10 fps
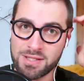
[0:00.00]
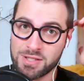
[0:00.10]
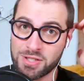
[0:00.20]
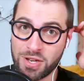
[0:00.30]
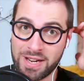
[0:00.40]

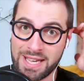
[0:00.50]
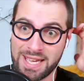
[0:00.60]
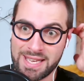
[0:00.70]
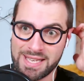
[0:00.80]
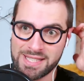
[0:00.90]

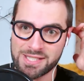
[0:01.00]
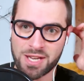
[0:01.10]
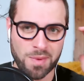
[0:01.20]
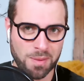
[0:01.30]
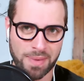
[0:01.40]
Scotty is
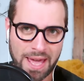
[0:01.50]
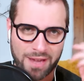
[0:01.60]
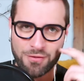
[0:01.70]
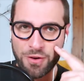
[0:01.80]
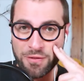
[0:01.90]
coming
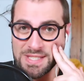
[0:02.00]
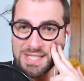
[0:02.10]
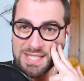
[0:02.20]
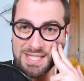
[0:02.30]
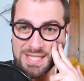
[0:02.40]
back for
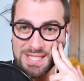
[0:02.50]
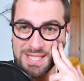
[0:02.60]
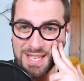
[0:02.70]
this